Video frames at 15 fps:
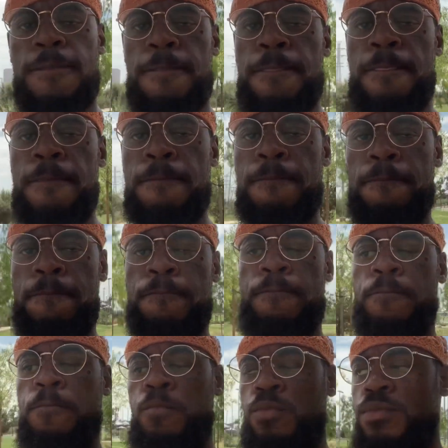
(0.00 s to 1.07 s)

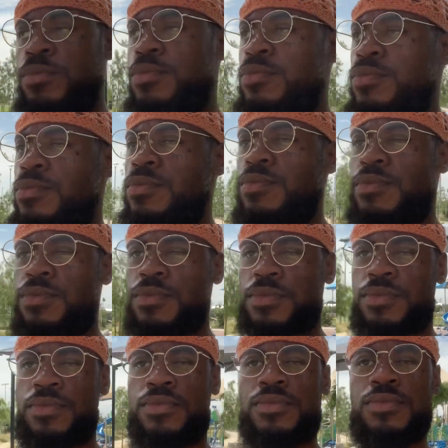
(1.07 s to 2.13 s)

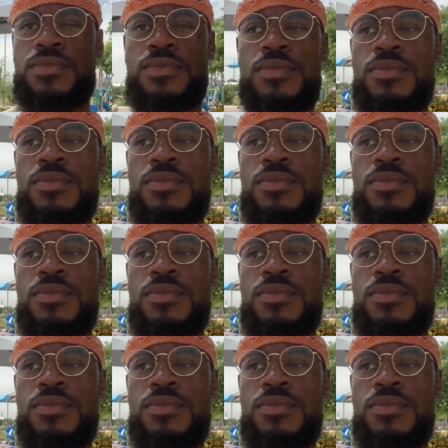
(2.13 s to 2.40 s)
(no one is talking)